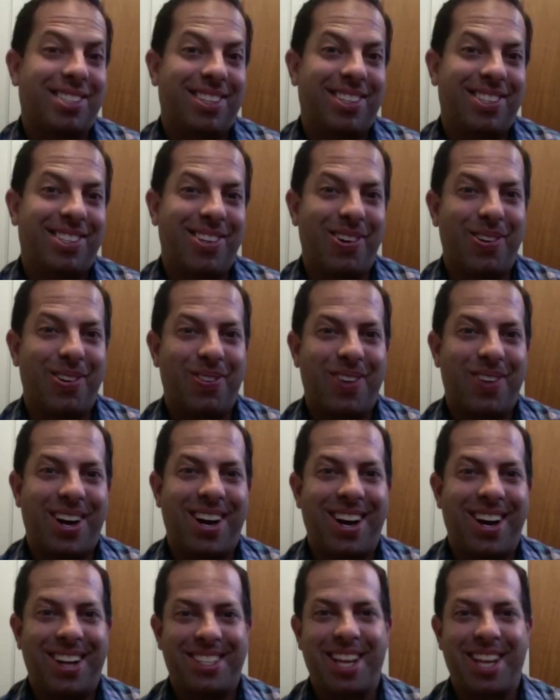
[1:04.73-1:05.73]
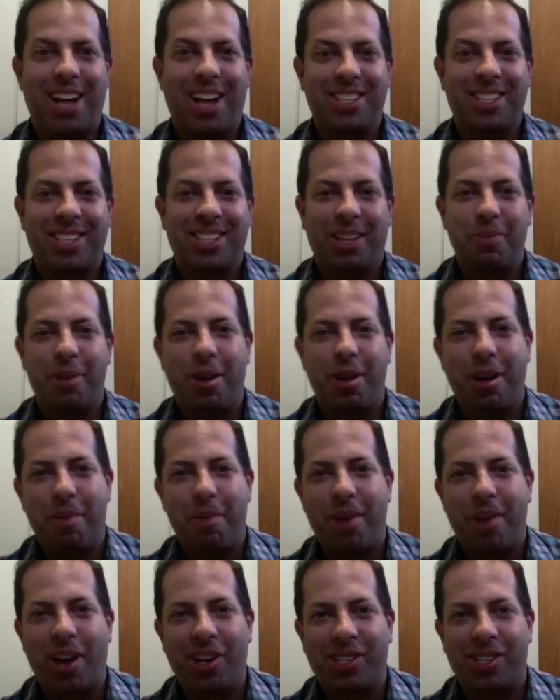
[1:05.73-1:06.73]
So tell us a little bit
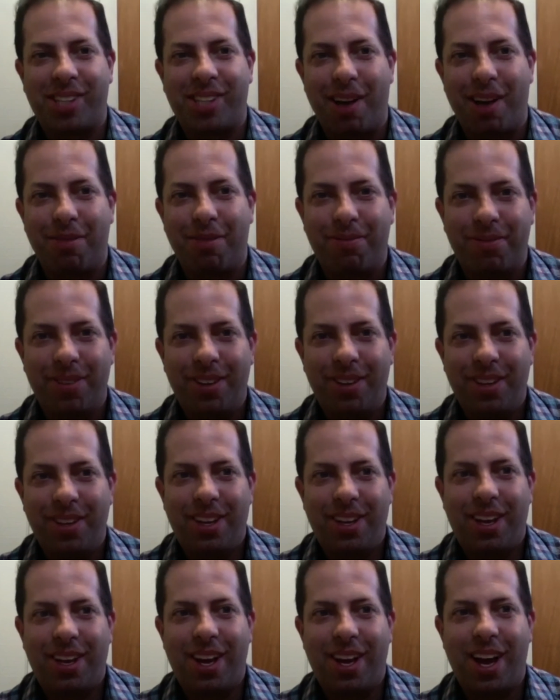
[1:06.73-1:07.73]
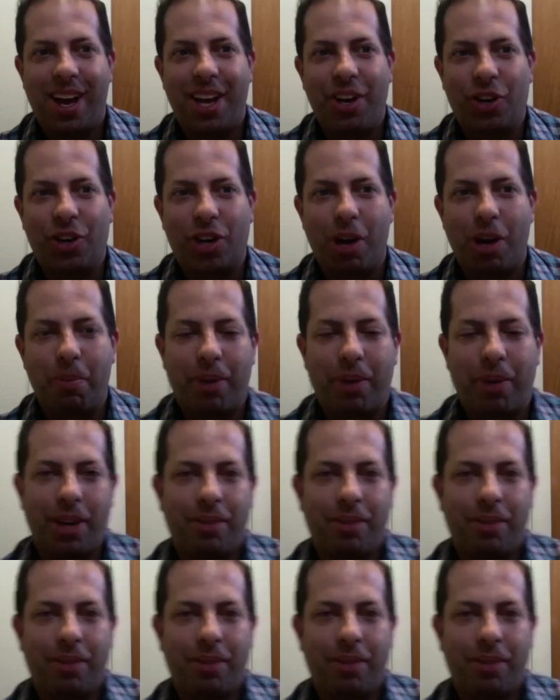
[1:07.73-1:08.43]
about yourself and your company.